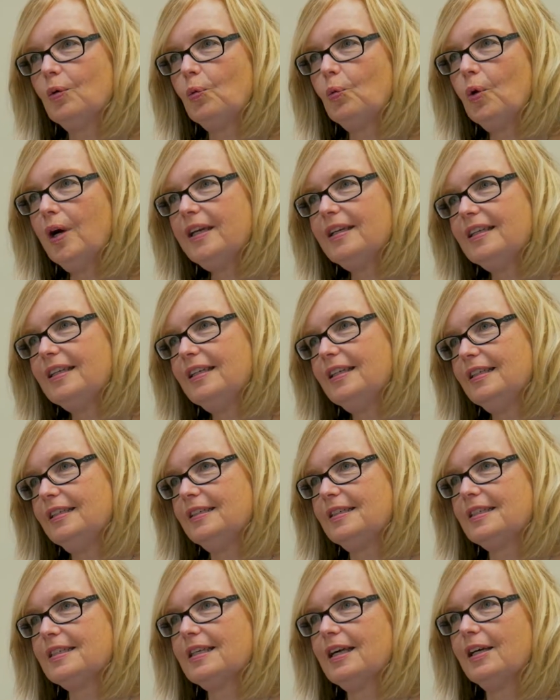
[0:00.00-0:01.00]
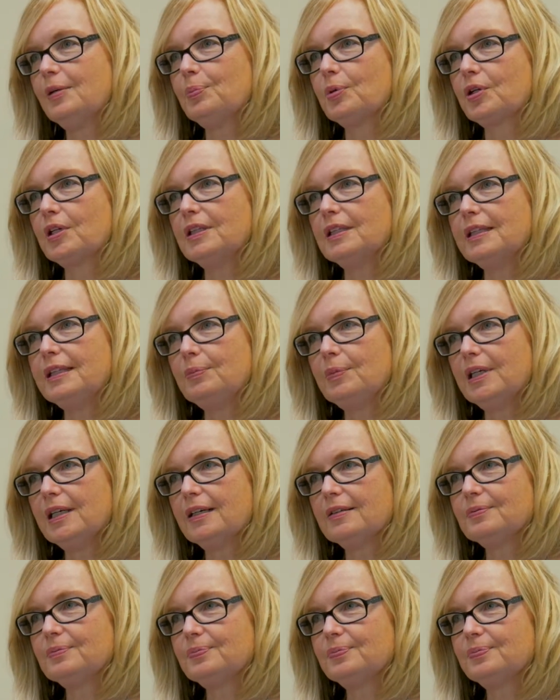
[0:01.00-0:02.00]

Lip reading: what is hyperkalemia?